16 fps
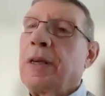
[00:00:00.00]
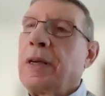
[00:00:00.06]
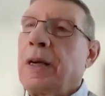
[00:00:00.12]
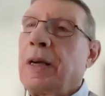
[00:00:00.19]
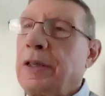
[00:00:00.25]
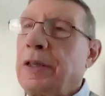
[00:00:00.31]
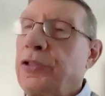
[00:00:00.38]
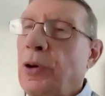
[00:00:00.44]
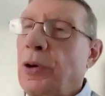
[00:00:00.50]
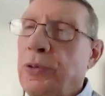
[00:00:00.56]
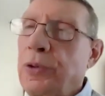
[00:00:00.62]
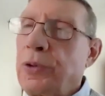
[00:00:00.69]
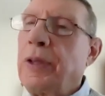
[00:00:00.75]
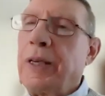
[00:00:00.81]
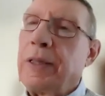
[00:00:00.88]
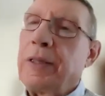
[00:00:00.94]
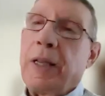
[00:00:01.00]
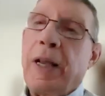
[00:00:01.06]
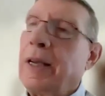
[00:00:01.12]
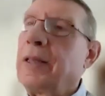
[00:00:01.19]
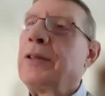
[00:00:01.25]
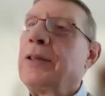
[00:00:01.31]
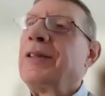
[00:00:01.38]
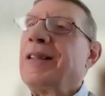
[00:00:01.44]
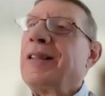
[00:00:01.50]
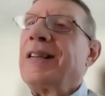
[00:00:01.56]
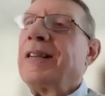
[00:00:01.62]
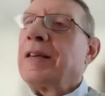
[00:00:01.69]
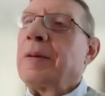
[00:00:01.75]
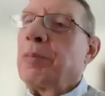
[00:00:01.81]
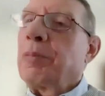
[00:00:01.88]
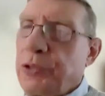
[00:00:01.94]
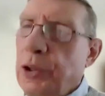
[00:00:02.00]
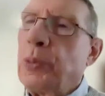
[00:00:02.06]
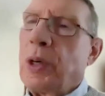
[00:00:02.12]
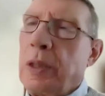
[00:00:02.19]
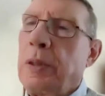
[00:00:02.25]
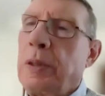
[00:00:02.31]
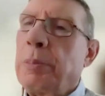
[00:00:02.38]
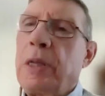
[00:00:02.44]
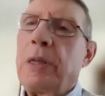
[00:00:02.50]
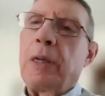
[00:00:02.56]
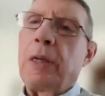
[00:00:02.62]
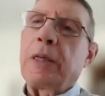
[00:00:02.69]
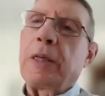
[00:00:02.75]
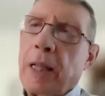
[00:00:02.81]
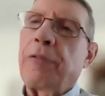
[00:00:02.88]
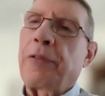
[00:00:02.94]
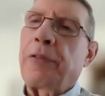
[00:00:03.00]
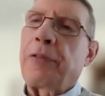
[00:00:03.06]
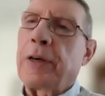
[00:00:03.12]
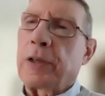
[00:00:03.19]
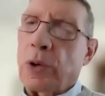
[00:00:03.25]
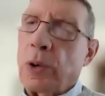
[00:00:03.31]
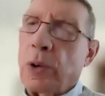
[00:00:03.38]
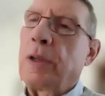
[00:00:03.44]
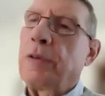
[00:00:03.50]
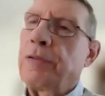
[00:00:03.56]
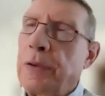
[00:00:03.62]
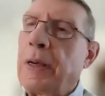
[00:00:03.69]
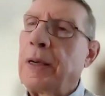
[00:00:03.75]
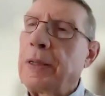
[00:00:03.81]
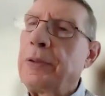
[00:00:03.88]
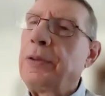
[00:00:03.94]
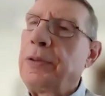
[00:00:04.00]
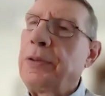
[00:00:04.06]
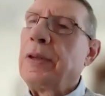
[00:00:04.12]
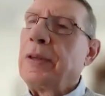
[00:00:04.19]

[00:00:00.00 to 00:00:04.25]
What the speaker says: I showed, and G. William Miller had left there to go to the Fed.